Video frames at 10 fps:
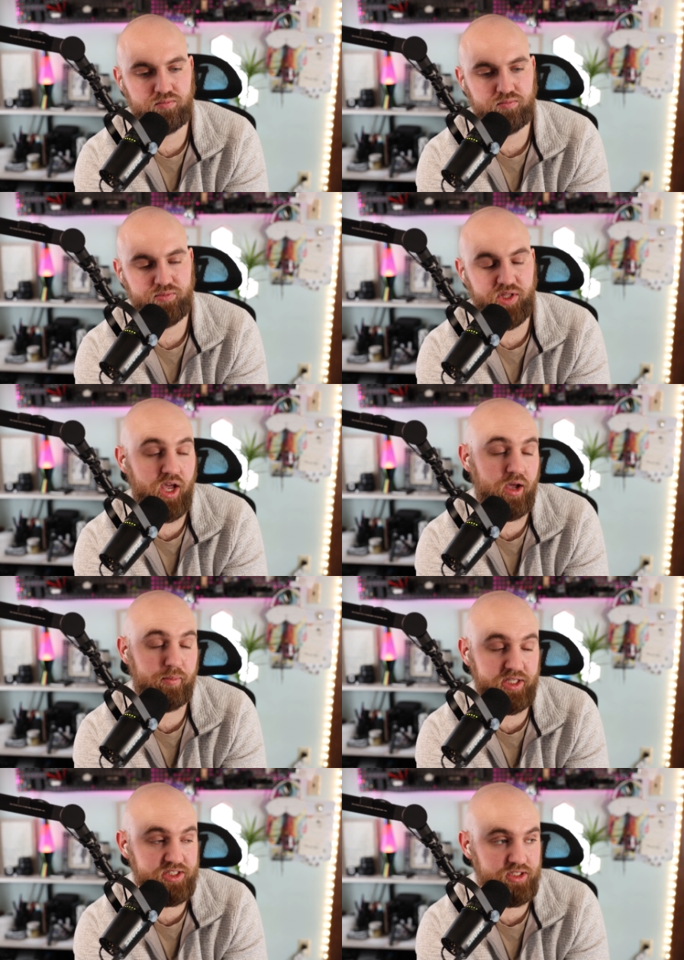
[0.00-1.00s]
yeah,
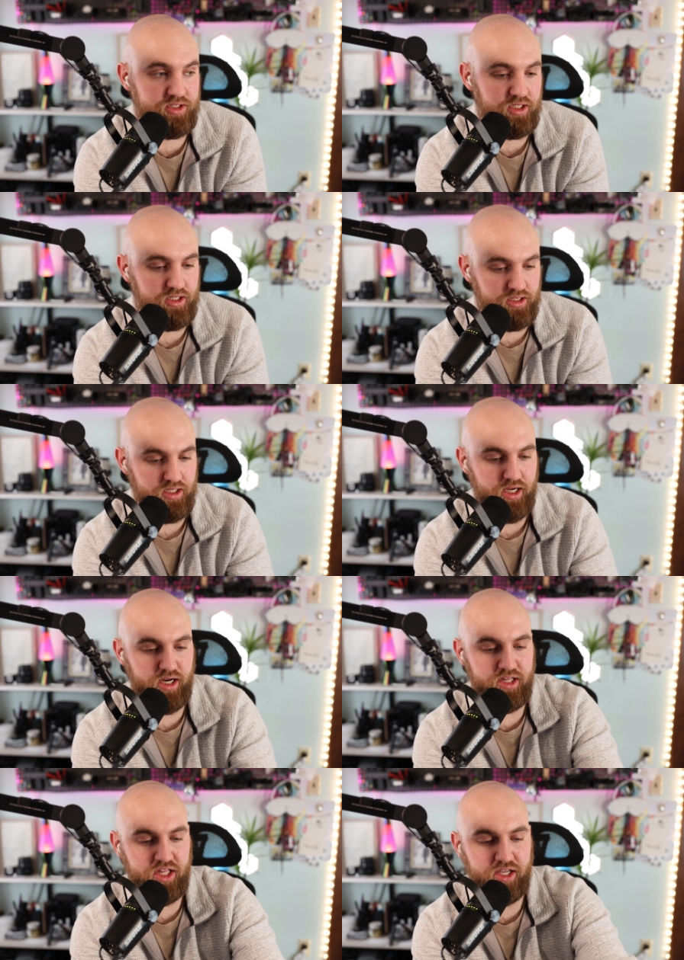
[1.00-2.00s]
mic stands, and
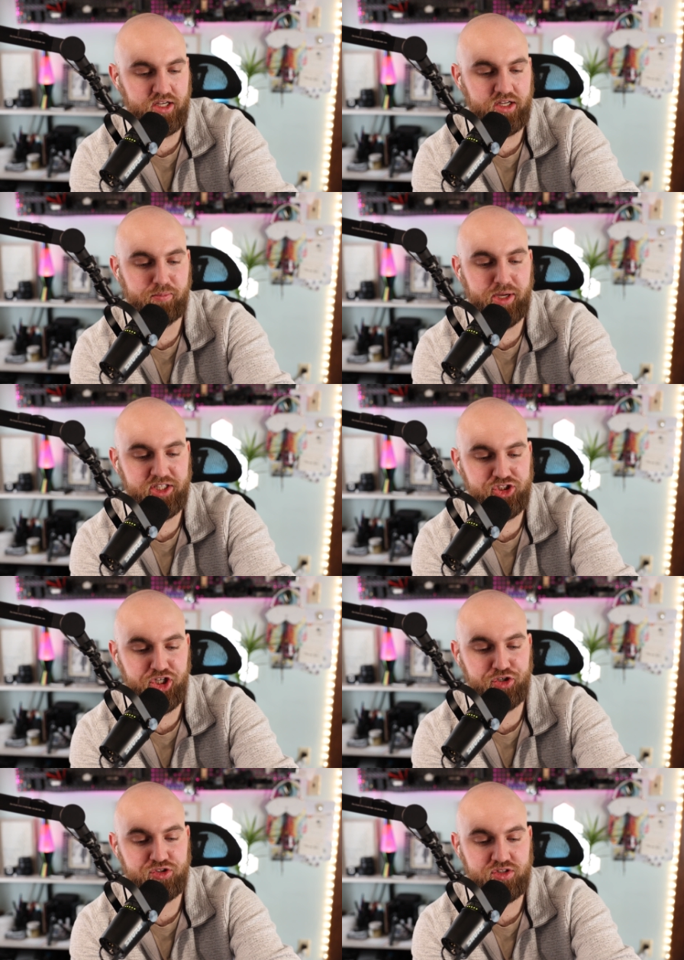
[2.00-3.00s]
I think making sure
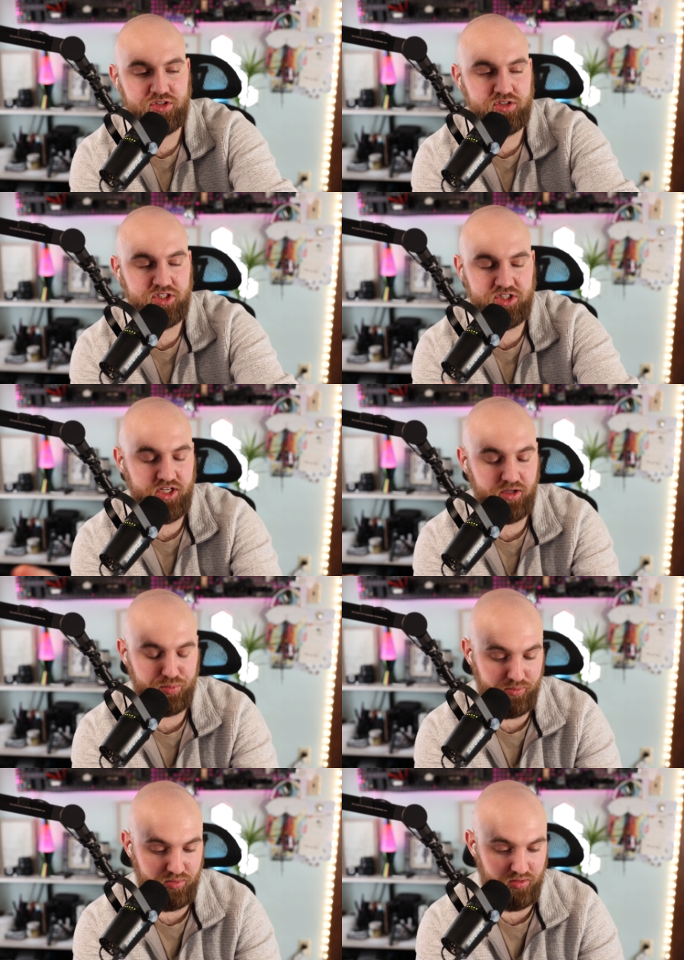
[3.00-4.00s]
you just tell
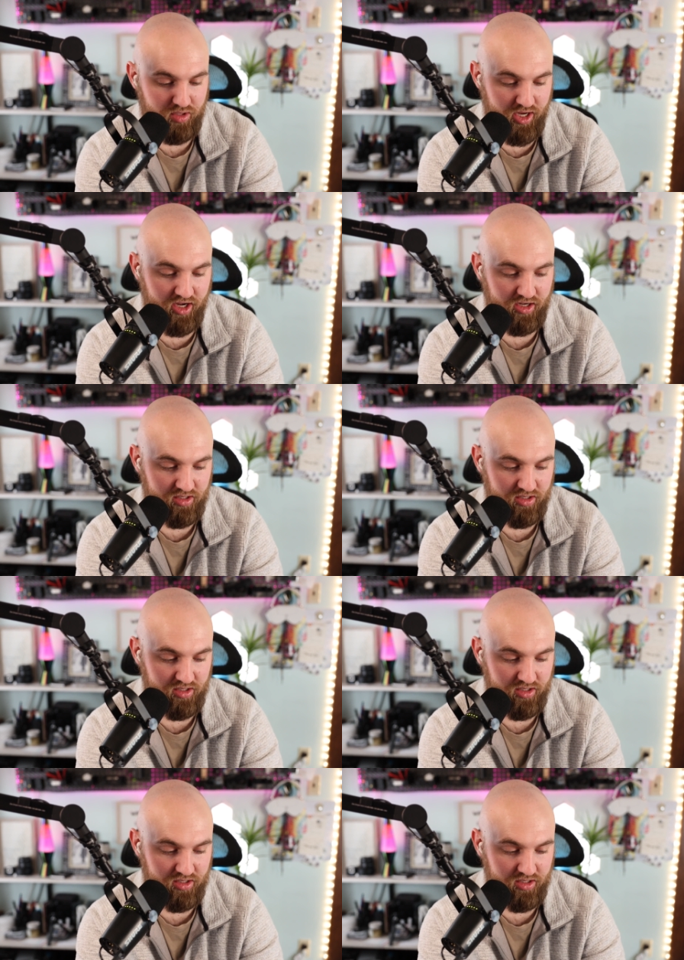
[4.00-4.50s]
people, hey,